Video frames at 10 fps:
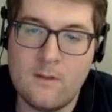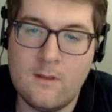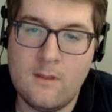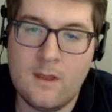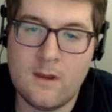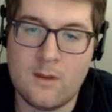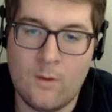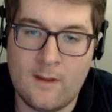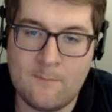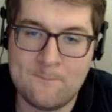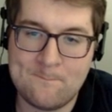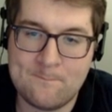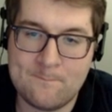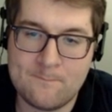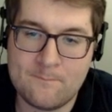Anyway.
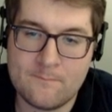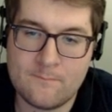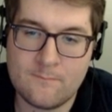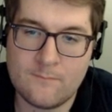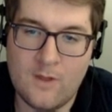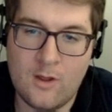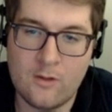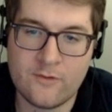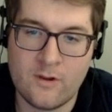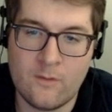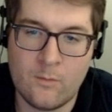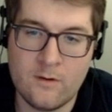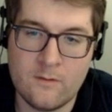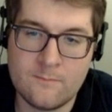All is good in the world.